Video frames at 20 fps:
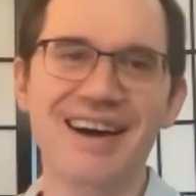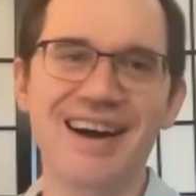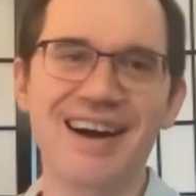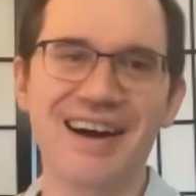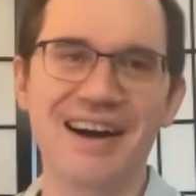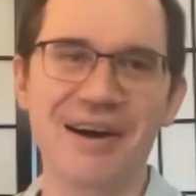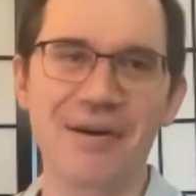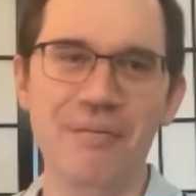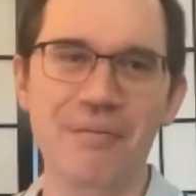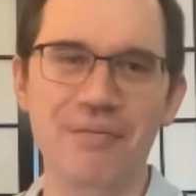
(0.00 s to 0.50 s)

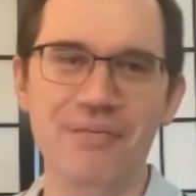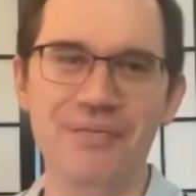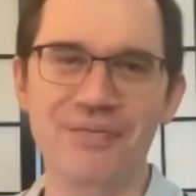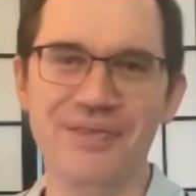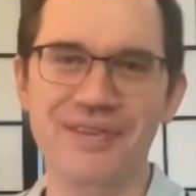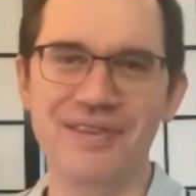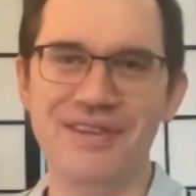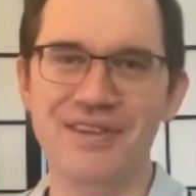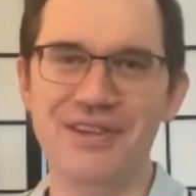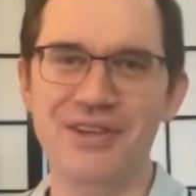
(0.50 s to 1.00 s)
Right.
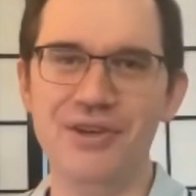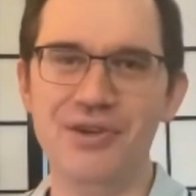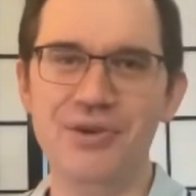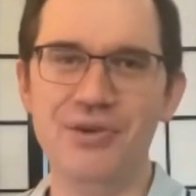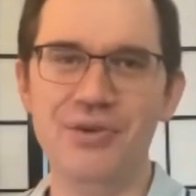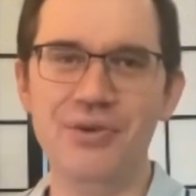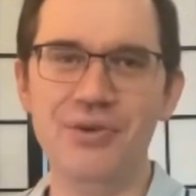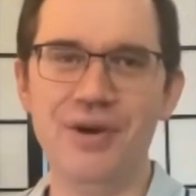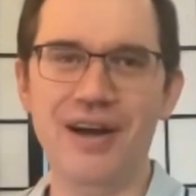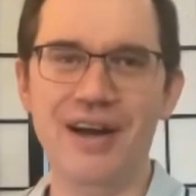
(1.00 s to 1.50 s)
Do
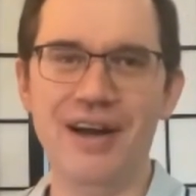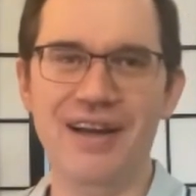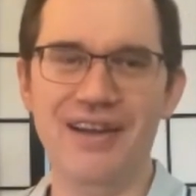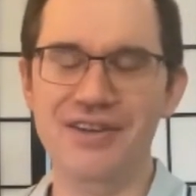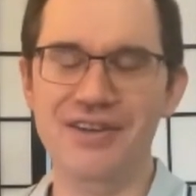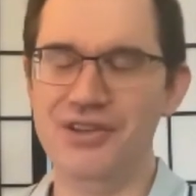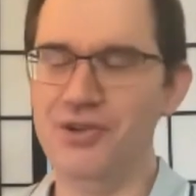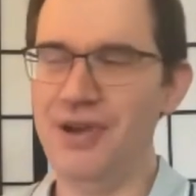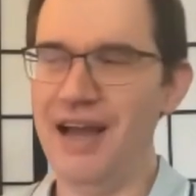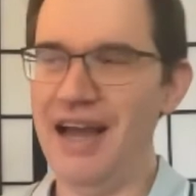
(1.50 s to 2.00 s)
you
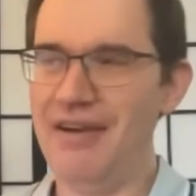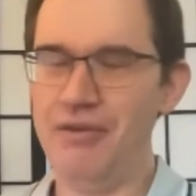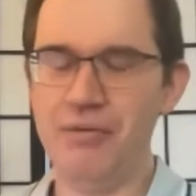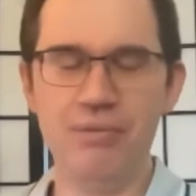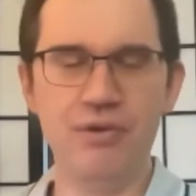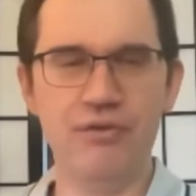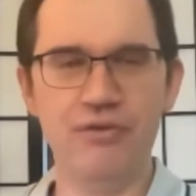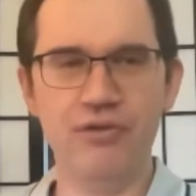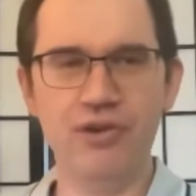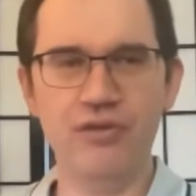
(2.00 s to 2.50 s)
have a
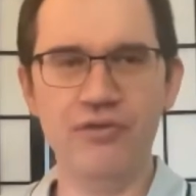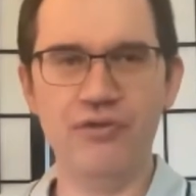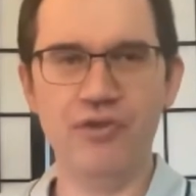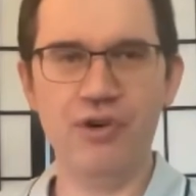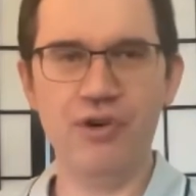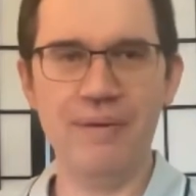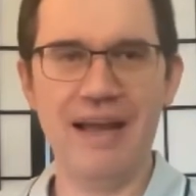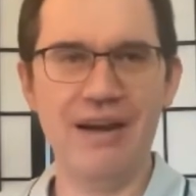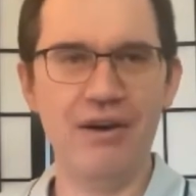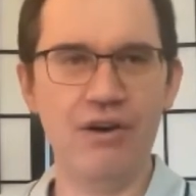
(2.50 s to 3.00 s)
preferred
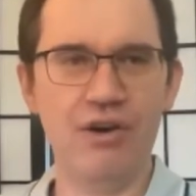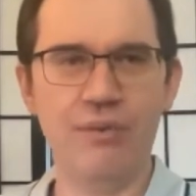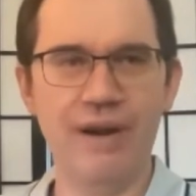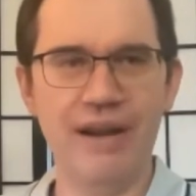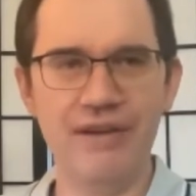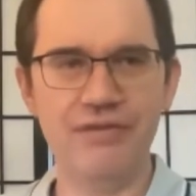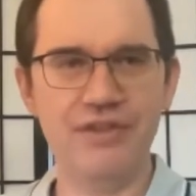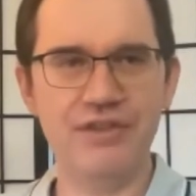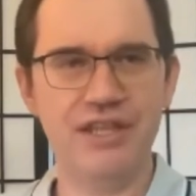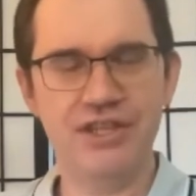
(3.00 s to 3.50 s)
format or a
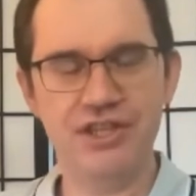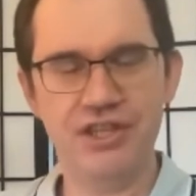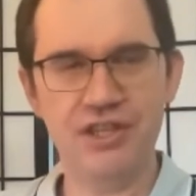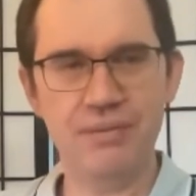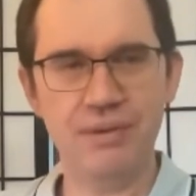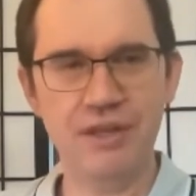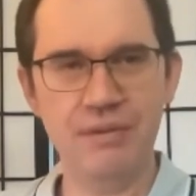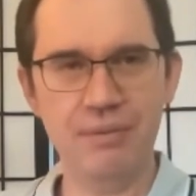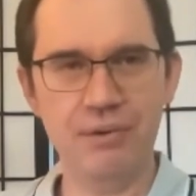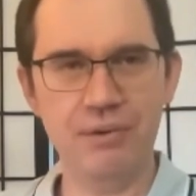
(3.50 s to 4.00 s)
way of
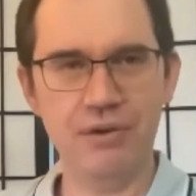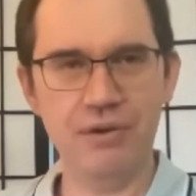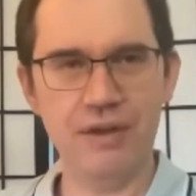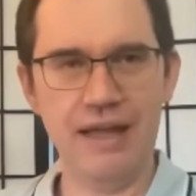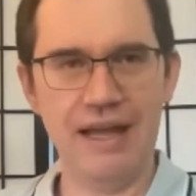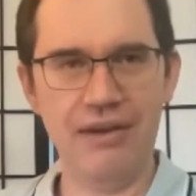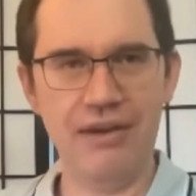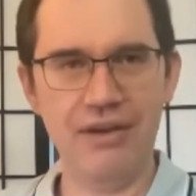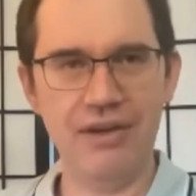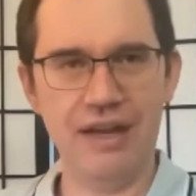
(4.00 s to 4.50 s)
teaching people
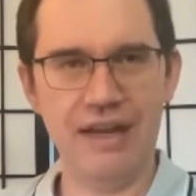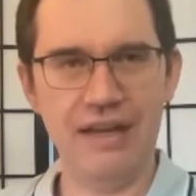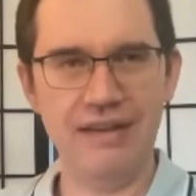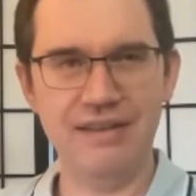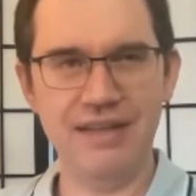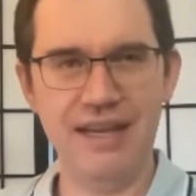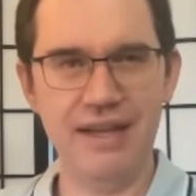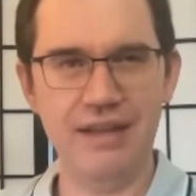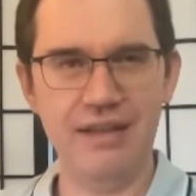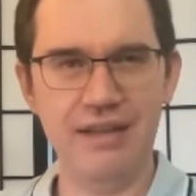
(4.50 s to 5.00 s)
how to
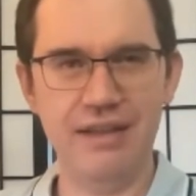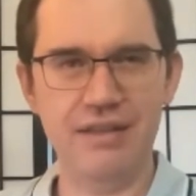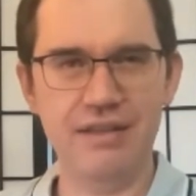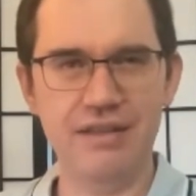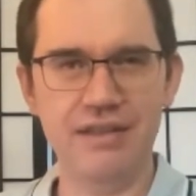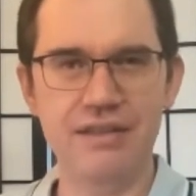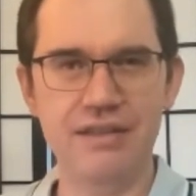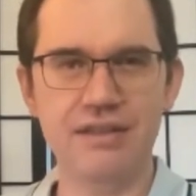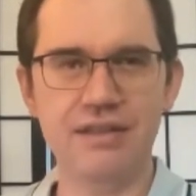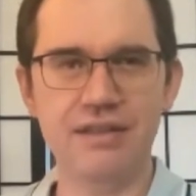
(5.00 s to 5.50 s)
take
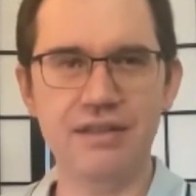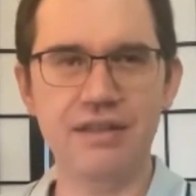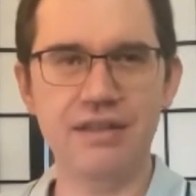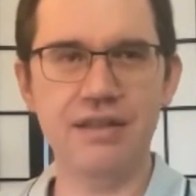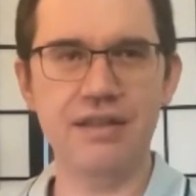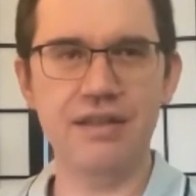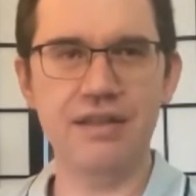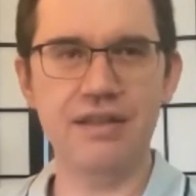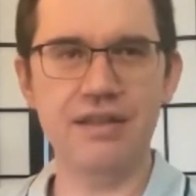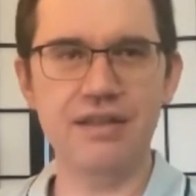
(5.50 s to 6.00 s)
this
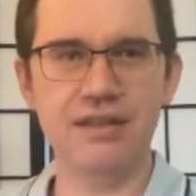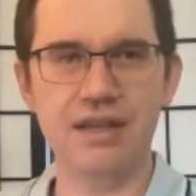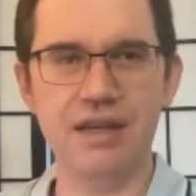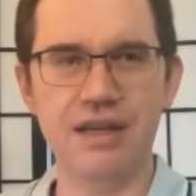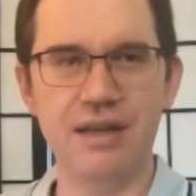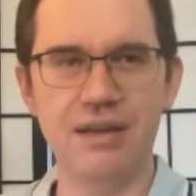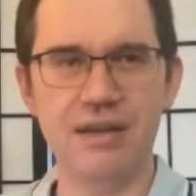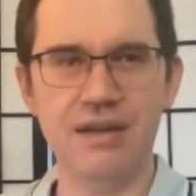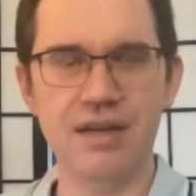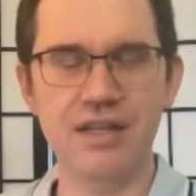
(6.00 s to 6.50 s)

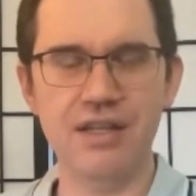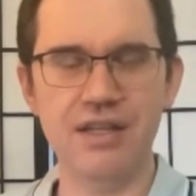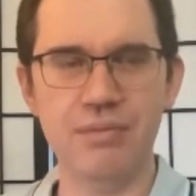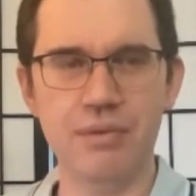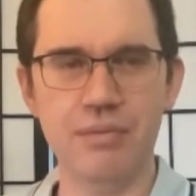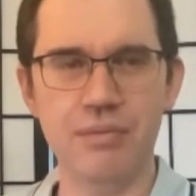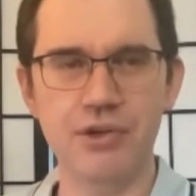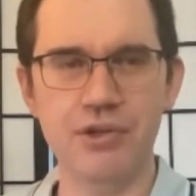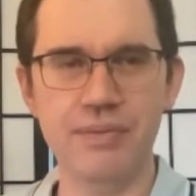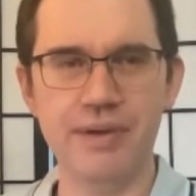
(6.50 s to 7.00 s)

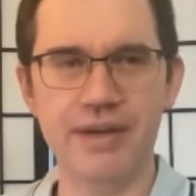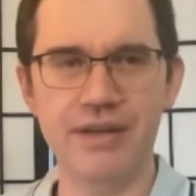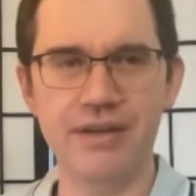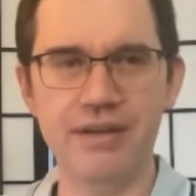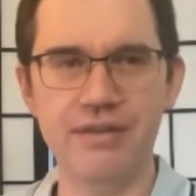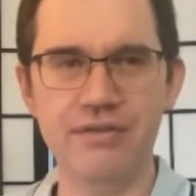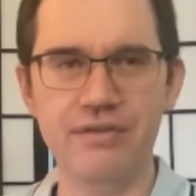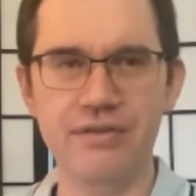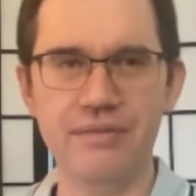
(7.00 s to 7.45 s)
customer perspective?